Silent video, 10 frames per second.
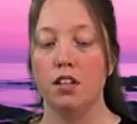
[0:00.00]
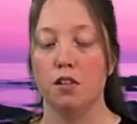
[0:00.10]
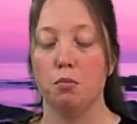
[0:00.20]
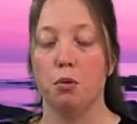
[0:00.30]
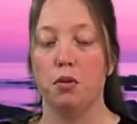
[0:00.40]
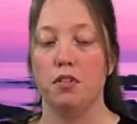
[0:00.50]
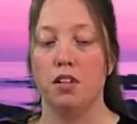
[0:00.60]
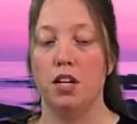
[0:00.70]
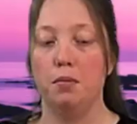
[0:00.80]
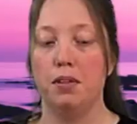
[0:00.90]
It's important
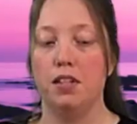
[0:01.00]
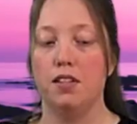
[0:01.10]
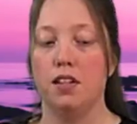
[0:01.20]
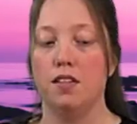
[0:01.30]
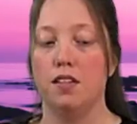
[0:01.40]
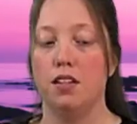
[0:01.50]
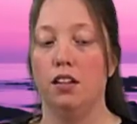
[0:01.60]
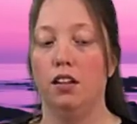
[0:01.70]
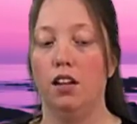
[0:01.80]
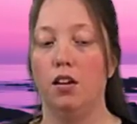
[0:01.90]
to keep the
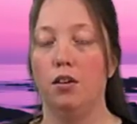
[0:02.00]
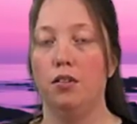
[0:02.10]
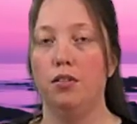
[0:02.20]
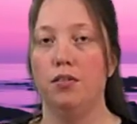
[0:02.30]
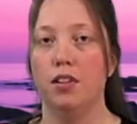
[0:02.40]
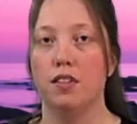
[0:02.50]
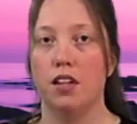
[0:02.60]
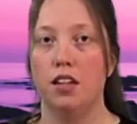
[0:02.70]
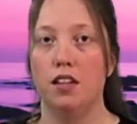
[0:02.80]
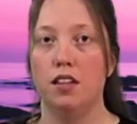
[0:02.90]
intensity low,
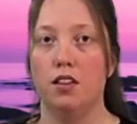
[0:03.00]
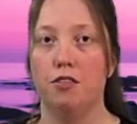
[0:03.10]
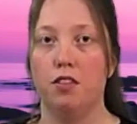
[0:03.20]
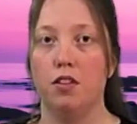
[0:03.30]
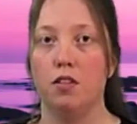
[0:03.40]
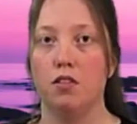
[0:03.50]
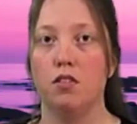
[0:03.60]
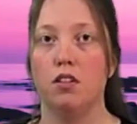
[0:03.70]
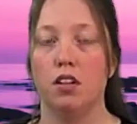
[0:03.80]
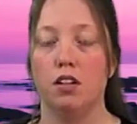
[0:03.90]
because anything that feels
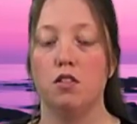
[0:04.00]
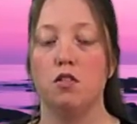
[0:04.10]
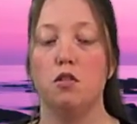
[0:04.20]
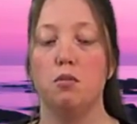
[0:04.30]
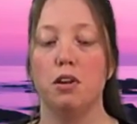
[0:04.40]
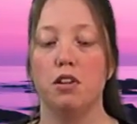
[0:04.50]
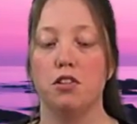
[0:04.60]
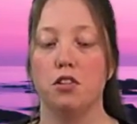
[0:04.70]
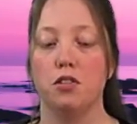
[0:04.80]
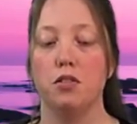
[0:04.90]
like it's too
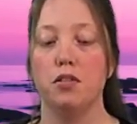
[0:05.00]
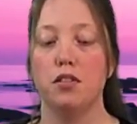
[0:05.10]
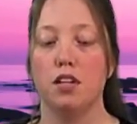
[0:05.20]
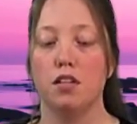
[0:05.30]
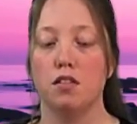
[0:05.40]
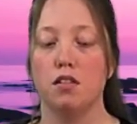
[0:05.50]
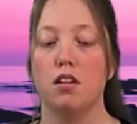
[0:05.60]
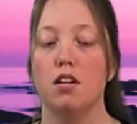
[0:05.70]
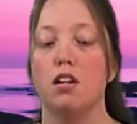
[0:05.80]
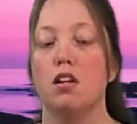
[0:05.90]
much or too intense,
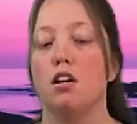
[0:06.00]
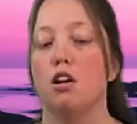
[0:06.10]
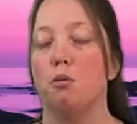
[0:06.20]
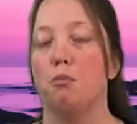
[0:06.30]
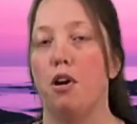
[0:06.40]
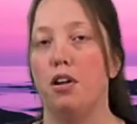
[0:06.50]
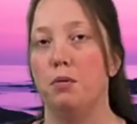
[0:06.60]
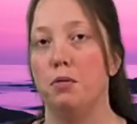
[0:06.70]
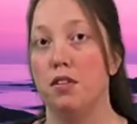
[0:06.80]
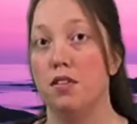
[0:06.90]
our
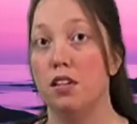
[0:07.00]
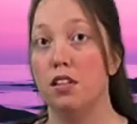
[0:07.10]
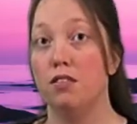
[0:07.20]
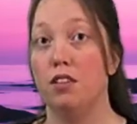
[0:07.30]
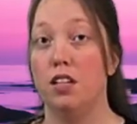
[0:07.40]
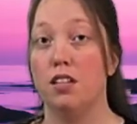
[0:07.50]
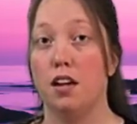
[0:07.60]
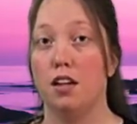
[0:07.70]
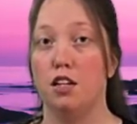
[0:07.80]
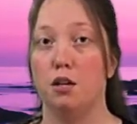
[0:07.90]
body will instinctively
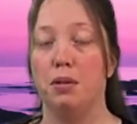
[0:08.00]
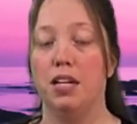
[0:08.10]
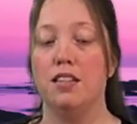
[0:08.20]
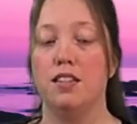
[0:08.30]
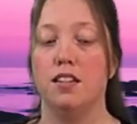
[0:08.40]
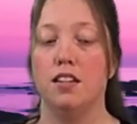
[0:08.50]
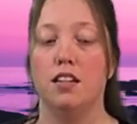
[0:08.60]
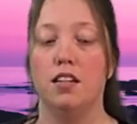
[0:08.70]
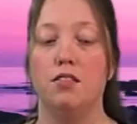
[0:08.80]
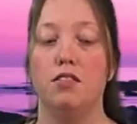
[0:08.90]
tighten up against
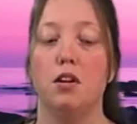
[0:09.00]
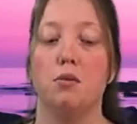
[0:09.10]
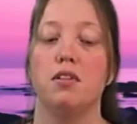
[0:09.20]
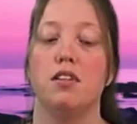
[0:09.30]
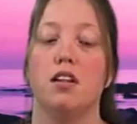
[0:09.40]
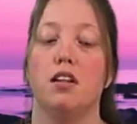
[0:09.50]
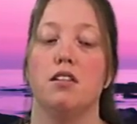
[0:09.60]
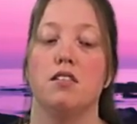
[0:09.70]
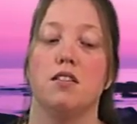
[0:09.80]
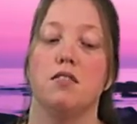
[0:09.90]
it, even though we're telling
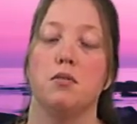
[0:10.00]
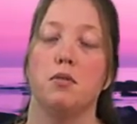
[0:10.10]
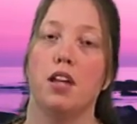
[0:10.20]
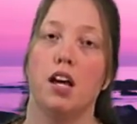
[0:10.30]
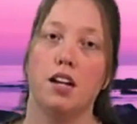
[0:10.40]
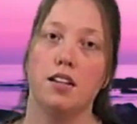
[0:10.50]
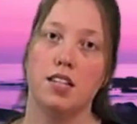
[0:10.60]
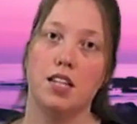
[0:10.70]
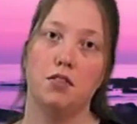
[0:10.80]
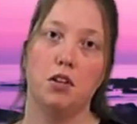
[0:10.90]
ourselves to
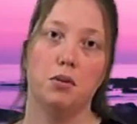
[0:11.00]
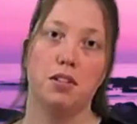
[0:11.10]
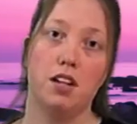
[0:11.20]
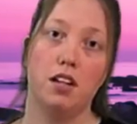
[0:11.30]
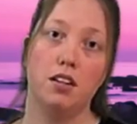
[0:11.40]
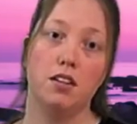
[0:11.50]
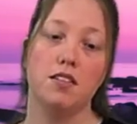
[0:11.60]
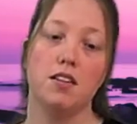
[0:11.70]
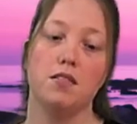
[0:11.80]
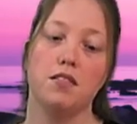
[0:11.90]
relax, and even though we're telling
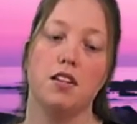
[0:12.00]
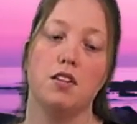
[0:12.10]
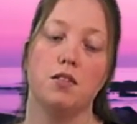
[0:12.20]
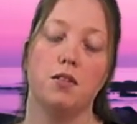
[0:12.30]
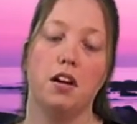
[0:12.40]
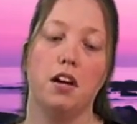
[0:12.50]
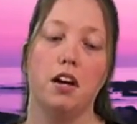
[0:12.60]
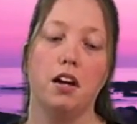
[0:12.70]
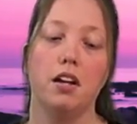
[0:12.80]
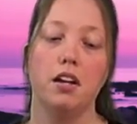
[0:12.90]
ourselves that it's
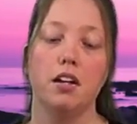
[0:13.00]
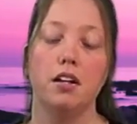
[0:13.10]
okay.